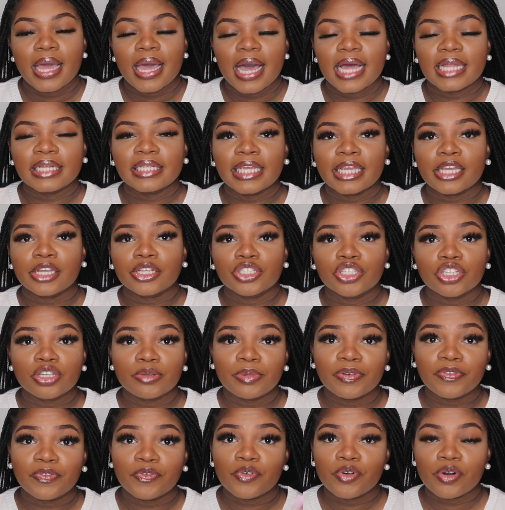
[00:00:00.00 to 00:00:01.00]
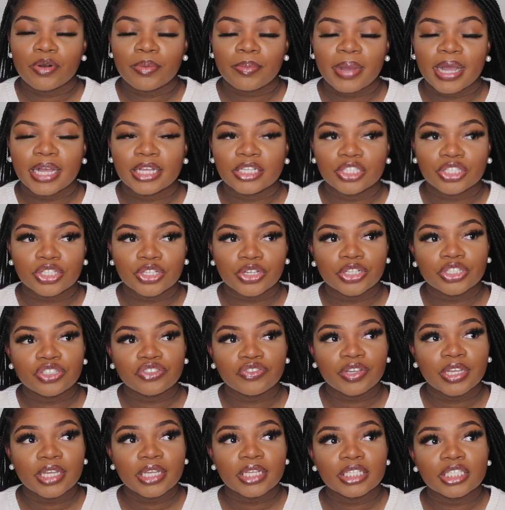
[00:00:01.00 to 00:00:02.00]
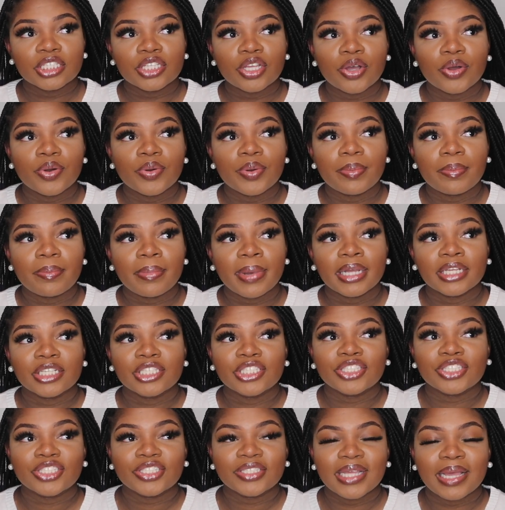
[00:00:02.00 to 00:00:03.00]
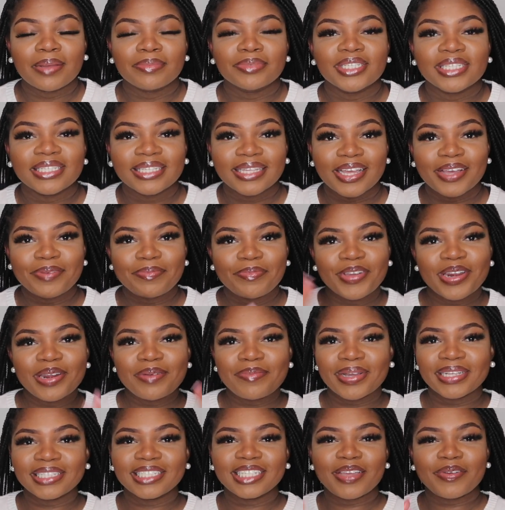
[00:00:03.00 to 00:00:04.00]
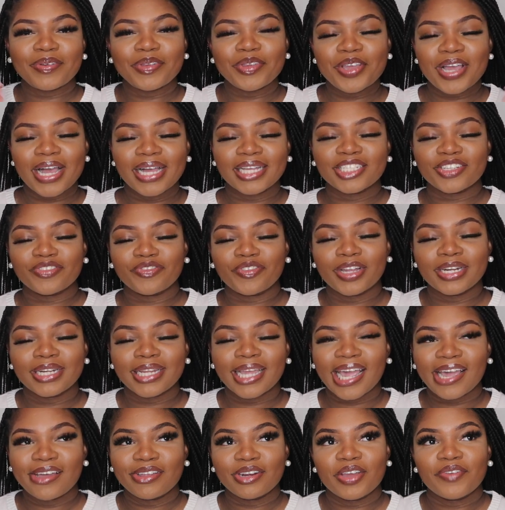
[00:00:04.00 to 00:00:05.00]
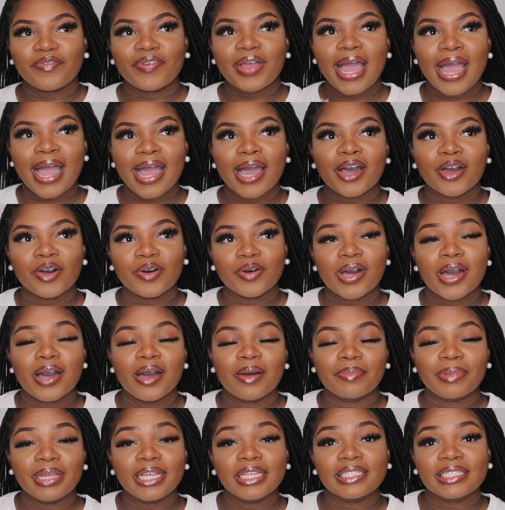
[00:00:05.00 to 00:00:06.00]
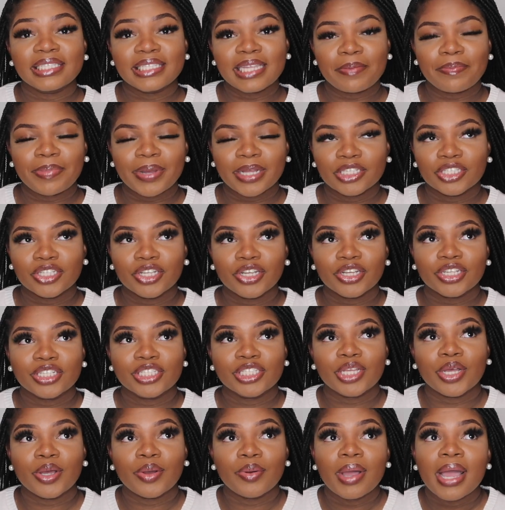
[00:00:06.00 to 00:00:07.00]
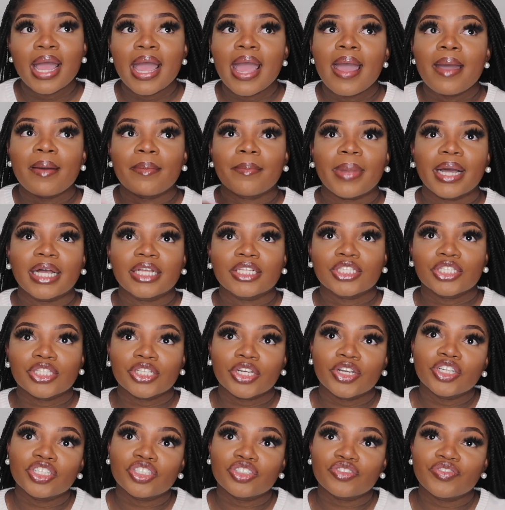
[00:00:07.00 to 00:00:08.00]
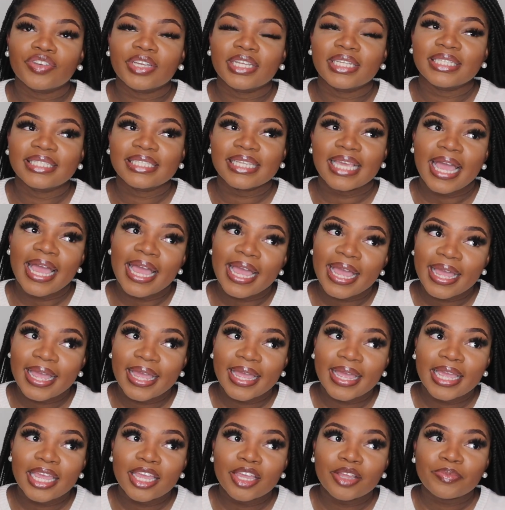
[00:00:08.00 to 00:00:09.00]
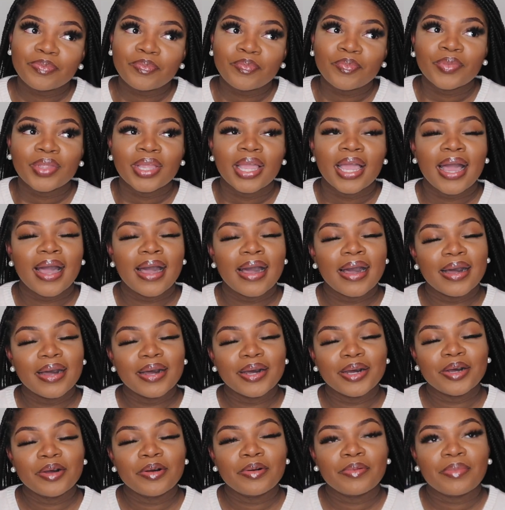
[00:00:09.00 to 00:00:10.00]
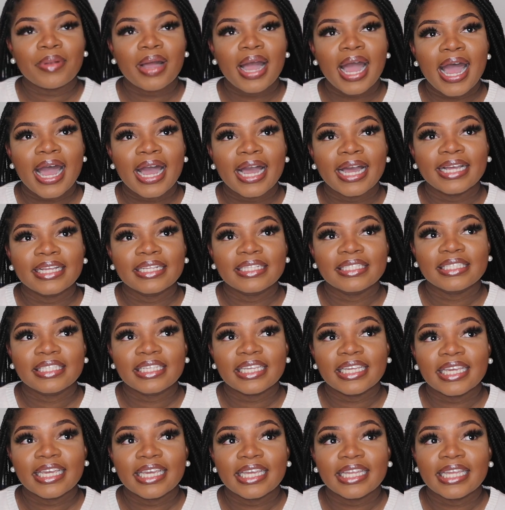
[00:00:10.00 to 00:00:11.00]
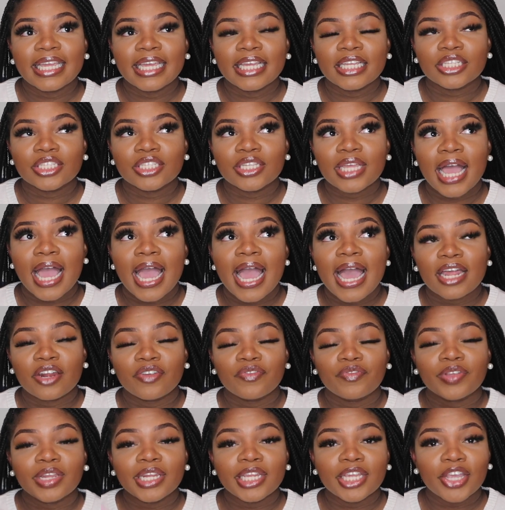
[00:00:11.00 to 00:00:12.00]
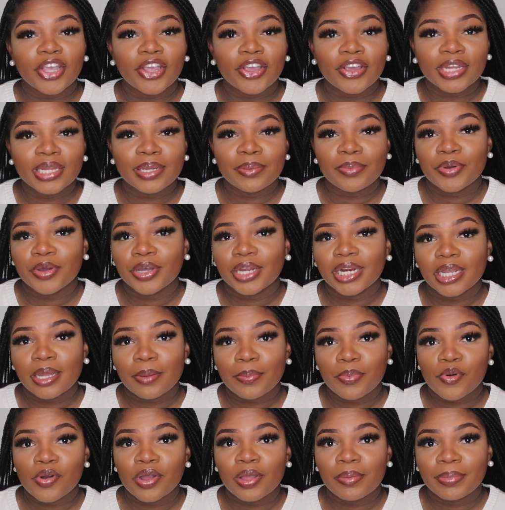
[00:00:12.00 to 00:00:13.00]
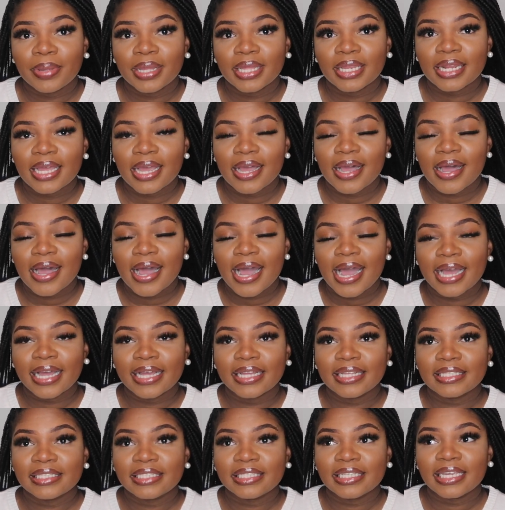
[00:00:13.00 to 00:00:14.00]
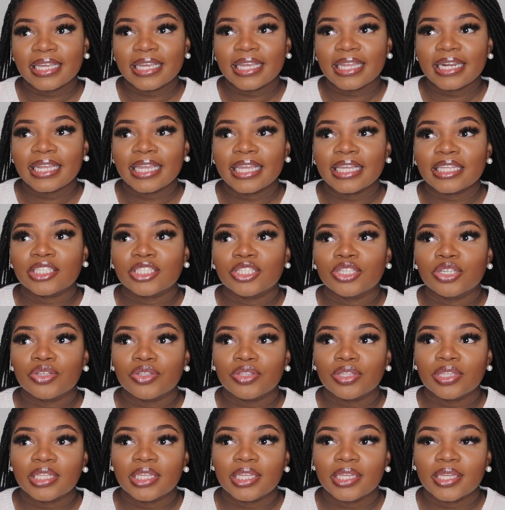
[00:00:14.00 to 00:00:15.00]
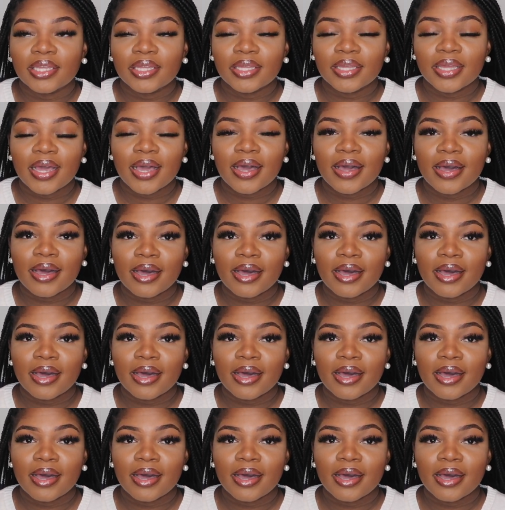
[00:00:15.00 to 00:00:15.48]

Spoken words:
a day or two before my surgery. So I'm just pretty much giving you guys a rundown of how each step I took. So my surgery day, I had a really early morning appointment. I did get to the